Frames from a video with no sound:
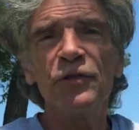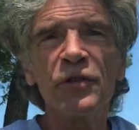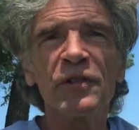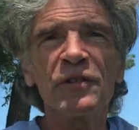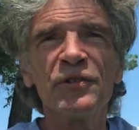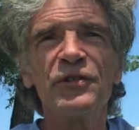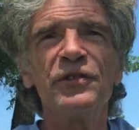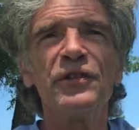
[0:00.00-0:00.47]
As
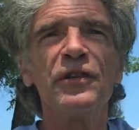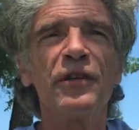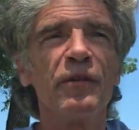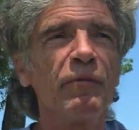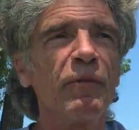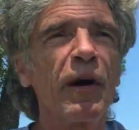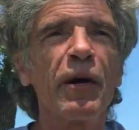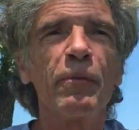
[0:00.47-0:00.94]
you can see,
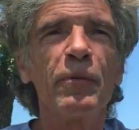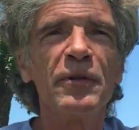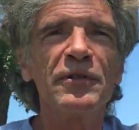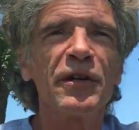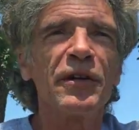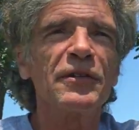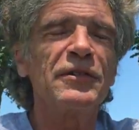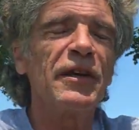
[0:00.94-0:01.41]
the
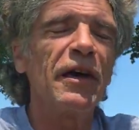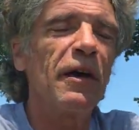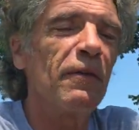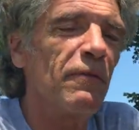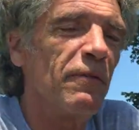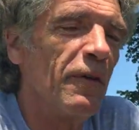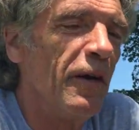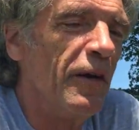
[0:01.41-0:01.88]
environment does
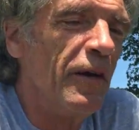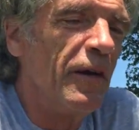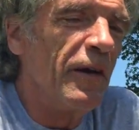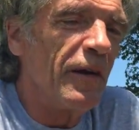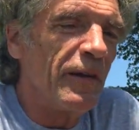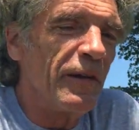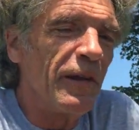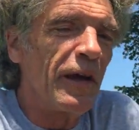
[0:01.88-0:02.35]
have
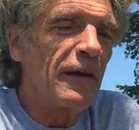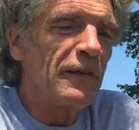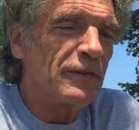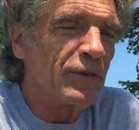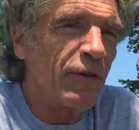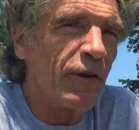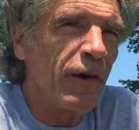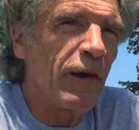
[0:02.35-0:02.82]
a
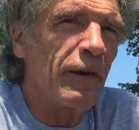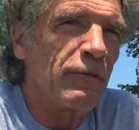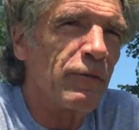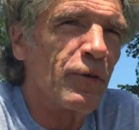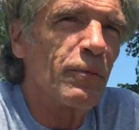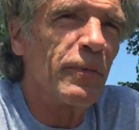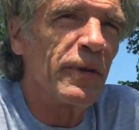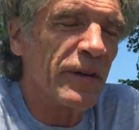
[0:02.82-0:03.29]
lot to
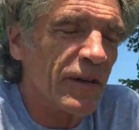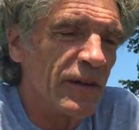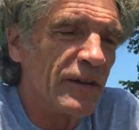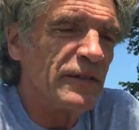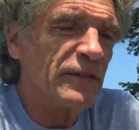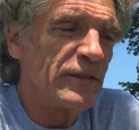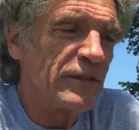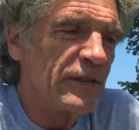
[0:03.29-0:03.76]
offer
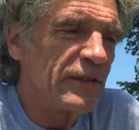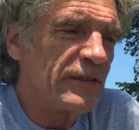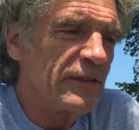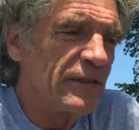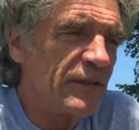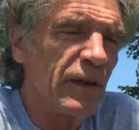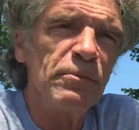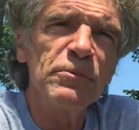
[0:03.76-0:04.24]
because
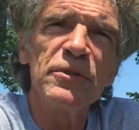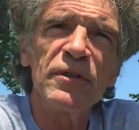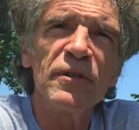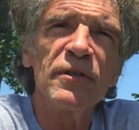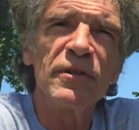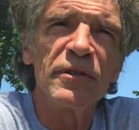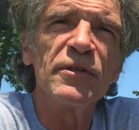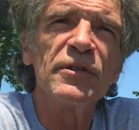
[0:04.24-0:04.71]
I'm
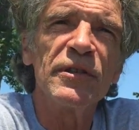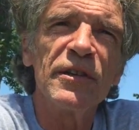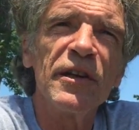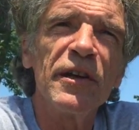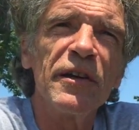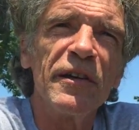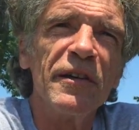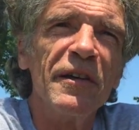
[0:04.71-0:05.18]
still here
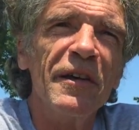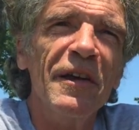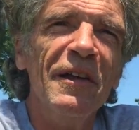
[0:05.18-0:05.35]
today.